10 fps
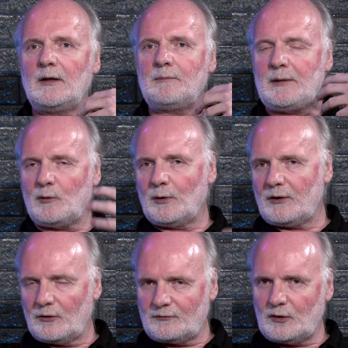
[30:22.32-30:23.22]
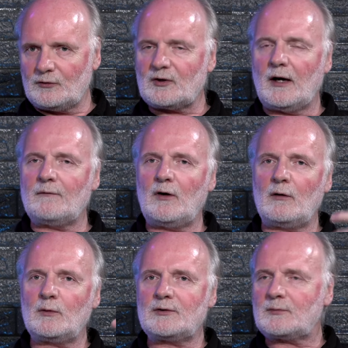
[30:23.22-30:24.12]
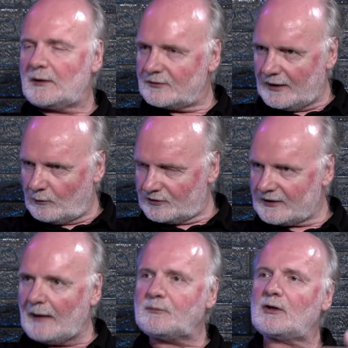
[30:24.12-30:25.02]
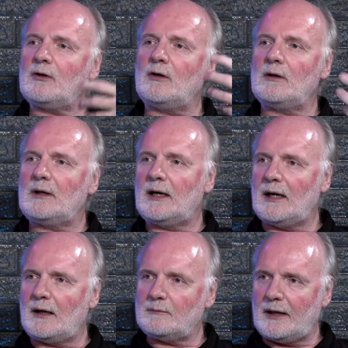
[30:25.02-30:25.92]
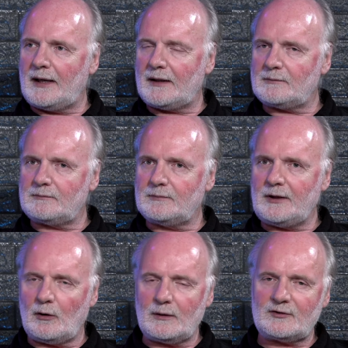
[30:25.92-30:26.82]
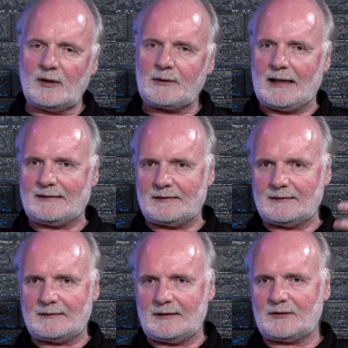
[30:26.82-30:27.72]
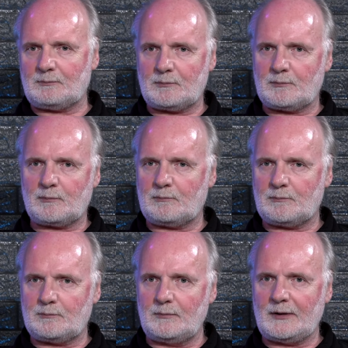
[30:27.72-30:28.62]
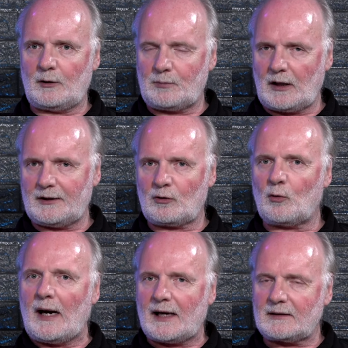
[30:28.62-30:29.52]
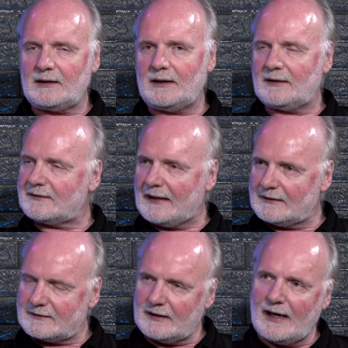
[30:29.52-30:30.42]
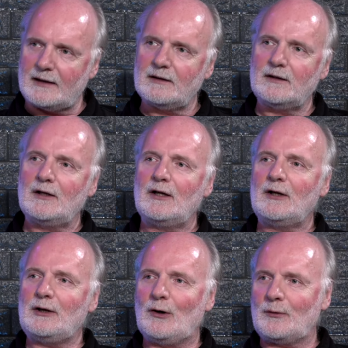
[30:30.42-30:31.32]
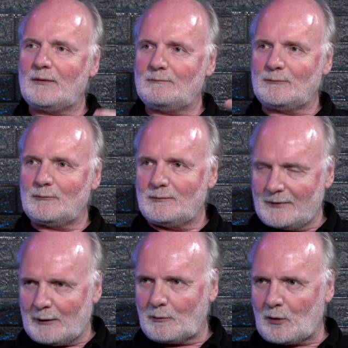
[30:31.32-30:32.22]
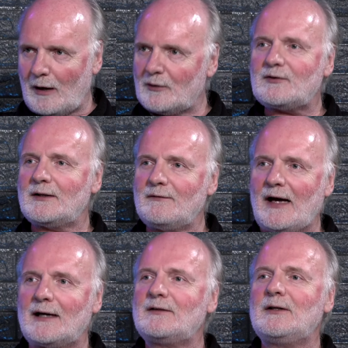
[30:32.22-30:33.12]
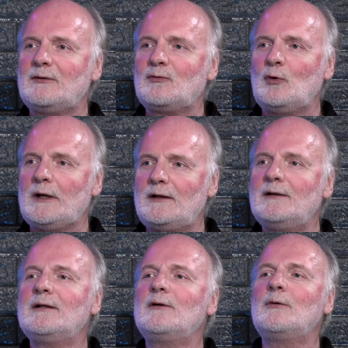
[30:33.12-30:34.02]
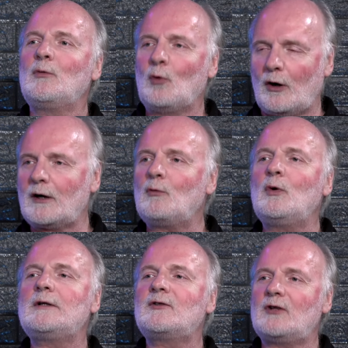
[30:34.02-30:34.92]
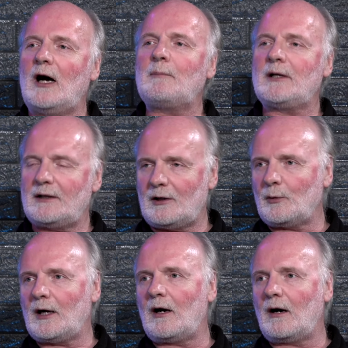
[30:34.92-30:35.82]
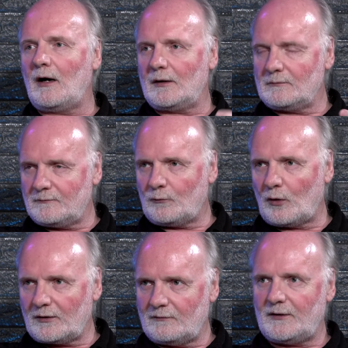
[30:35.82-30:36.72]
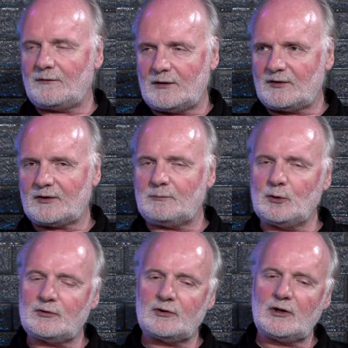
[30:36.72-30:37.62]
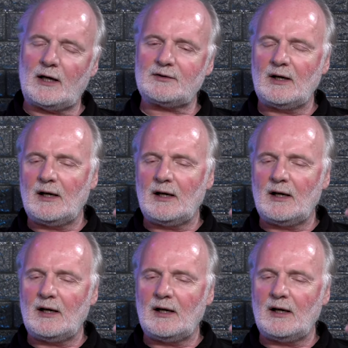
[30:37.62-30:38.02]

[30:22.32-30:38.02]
people with those views got involved was because they were skeptical. And, you know, in some cases, they're probably correct in the sense that, you know, they were promised that the vaccines would work, would stop it, and here we are on 4th and 5th and 6th booster shots.